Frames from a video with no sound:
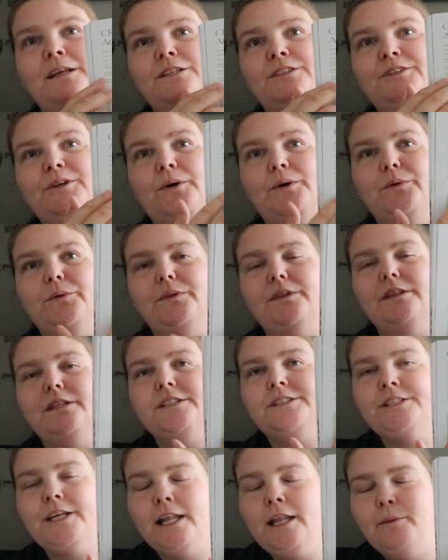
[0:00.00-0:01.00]
So the
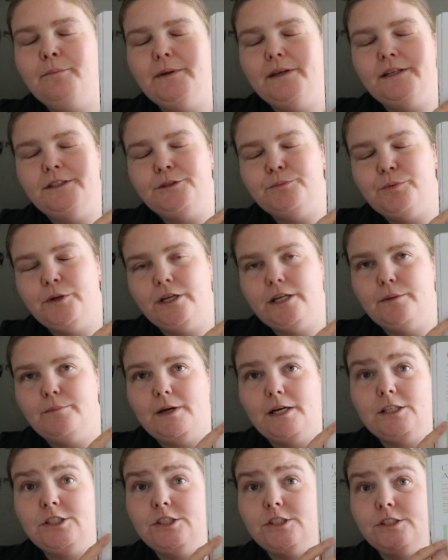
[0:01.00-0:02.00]
setup is pretty
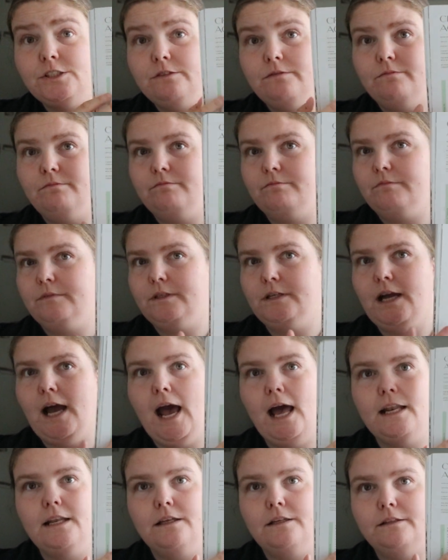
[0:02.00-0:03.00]
much
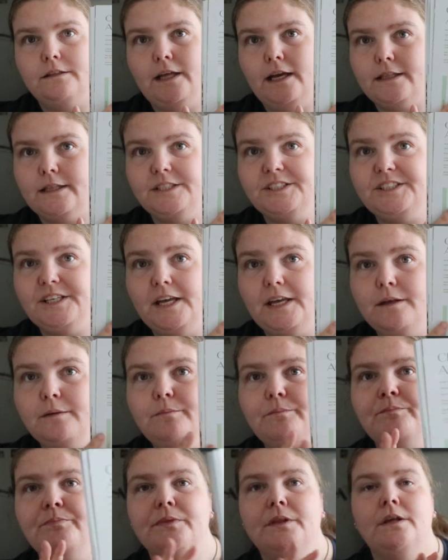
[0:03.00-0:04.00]
kind of like the
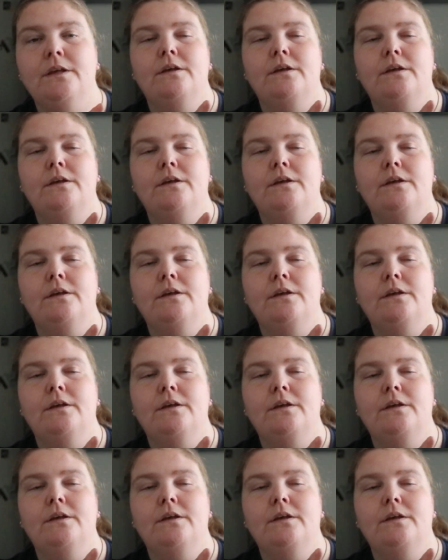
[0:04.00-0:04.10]
same